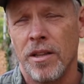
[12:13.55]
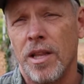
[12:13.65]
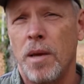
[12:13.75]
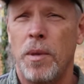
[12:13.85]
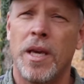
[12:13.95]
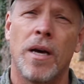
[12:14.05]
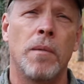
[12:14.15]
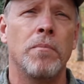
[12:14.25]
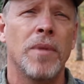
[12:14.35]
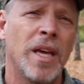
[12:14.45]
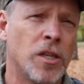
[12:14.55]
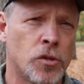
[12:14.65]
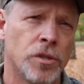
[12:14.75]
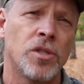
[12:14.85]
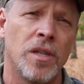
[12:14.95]
they become
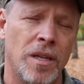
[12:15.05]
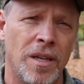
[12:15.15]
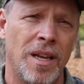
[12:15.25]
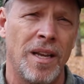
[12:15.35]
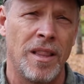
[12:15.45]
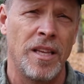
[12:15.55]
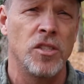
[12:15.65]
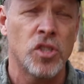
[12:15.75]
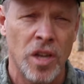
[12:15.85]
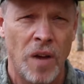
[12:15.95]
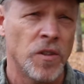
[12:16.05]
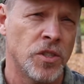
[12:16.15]
interested in these cover